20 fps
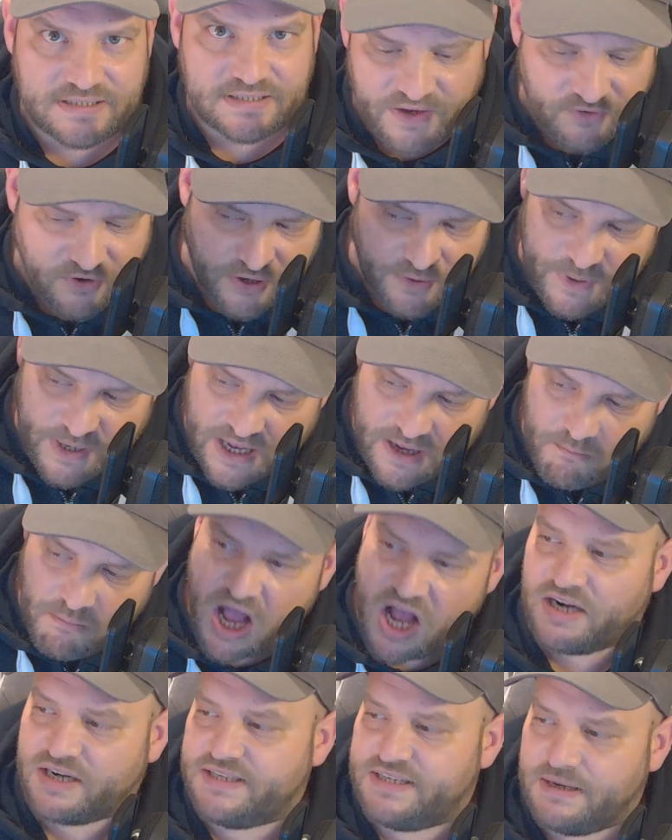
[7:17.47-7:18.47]
You've got to be a
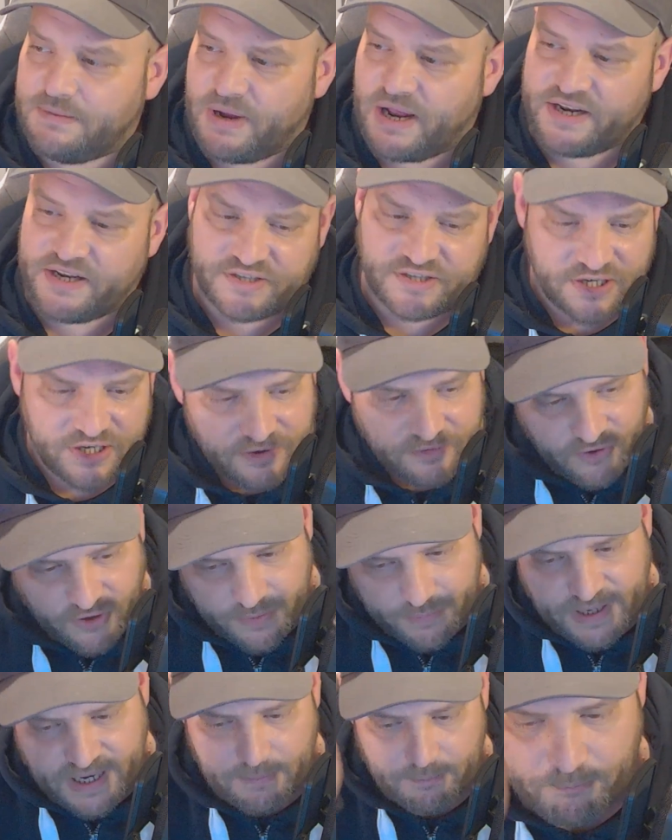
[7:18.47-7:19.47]
marketing manager, you've got
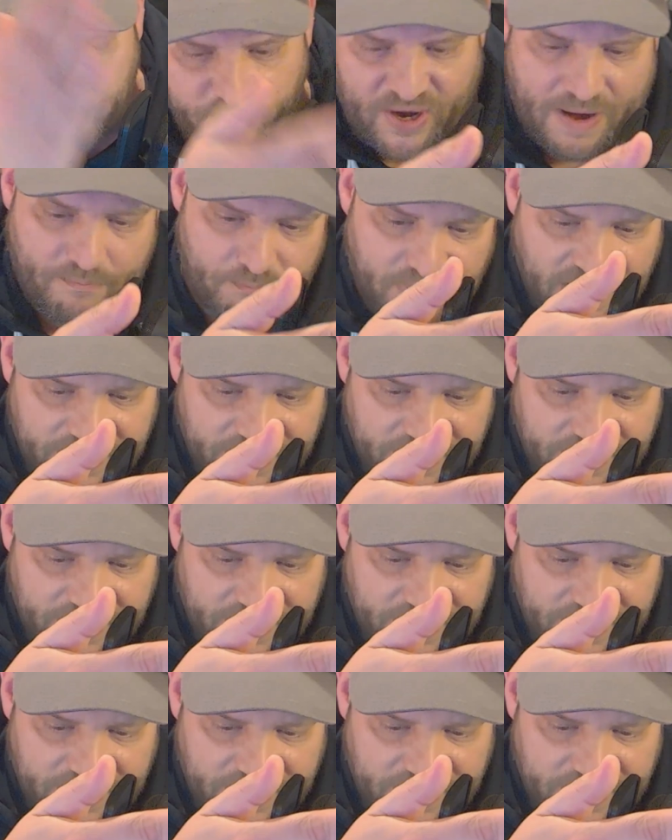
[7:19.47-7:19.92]
to be a brand